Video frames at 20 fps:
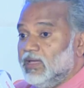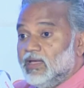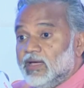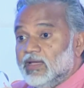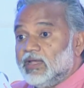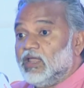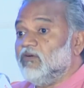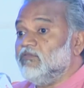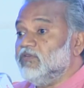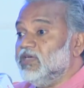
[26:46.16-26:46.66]

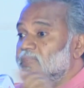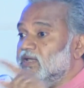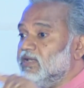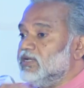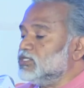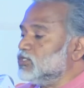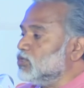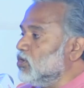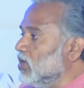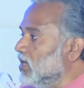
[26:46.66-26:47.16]
Now we are
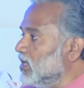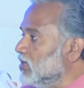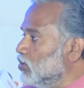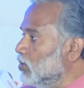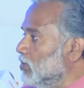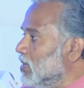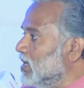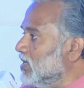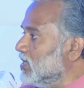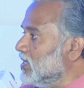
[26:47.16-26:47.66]
installing
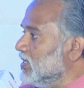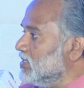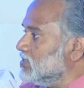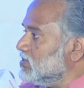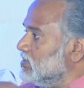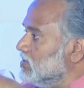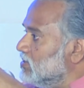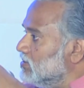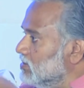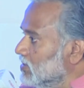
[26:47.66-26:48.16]
robotics
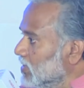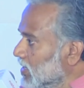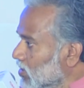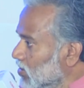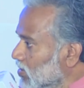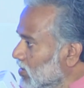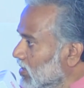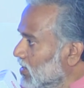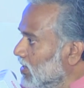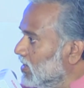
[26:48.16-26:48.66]
and,
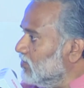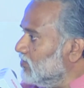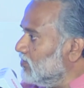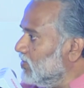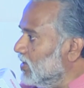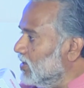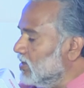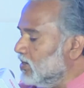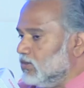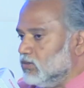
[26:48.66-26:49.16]

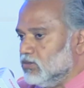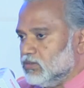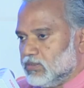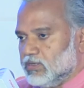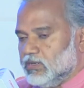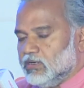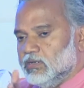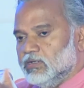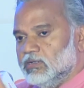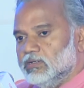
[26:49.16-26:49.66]
clarifying,
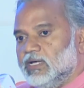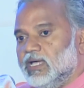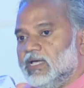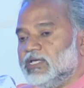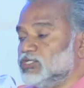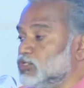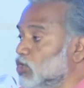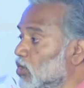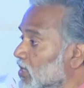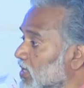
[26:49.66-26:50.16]

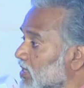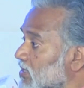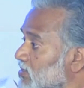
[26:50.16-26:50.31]
sorting